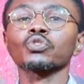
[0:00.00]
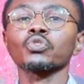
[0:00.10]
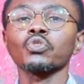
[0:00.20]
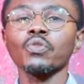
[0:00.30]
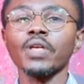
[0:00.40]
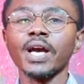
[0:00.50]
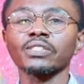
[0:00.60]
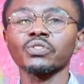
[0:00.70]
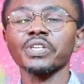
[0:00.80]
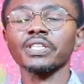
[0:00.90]
to do that
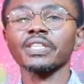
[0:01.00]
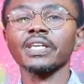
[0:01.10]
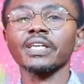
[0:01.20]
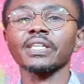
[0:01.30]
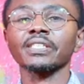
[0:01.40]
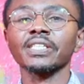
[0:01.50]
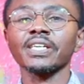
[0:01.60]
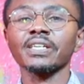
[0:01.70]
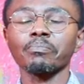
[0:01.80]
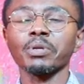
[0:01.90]
during the
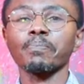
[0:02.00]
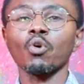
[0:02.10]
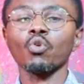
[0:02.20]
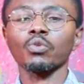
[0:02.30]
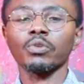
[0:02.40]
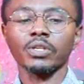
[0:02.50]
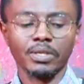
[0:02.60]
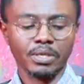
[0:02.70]
day, people would